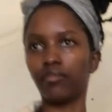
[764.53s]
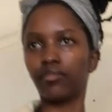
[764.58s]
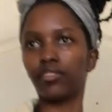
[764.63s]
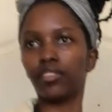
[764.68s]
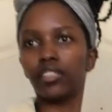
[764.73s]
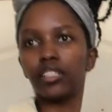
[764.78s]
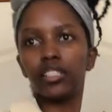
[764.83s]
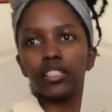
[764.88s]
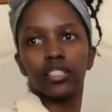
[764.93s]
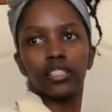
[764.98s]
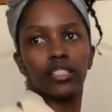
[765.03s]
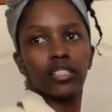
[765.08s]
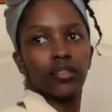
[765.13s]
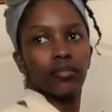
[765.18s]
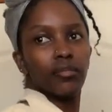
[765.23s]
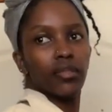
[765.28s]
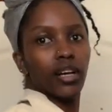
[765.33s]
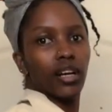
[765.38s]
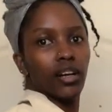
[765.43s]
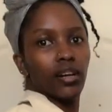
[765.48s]
feeling
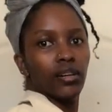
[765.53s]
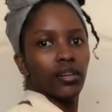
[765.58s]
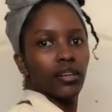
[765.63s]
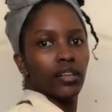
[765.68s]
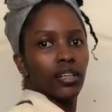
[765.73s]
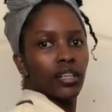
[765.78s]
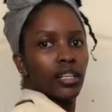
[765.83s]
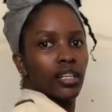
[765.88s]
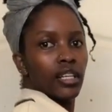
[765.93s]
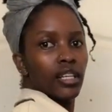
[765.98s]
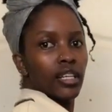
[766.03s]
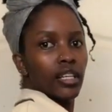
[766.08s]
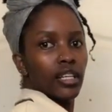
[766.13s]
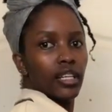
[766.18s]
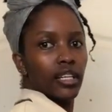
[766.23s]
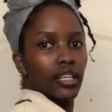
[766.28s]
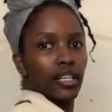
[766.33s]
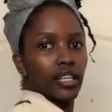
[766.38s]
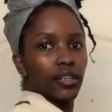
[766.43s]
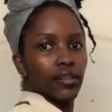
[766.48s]
somehow,
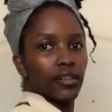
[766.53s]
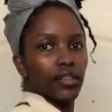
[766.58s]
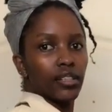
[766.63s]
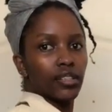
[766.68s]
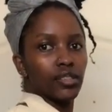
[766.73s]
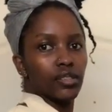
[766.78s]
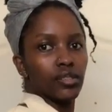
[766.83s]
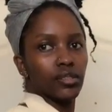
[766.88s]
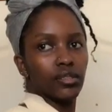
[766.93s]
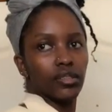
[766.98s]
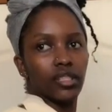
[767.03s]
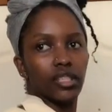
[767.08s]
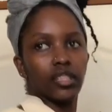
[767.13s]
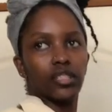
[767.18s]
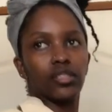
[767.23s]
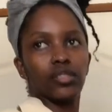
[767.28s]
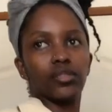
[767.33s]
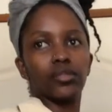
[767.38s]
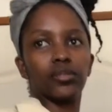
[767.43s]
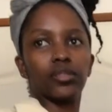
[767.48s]
you know, and I want to do
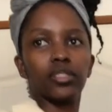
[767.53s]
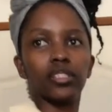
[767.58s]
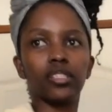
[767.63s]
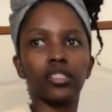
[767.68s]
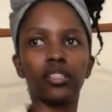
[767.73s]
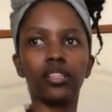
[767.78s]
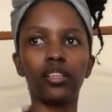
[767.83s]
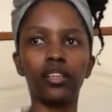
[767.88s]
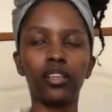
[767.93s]
that to it.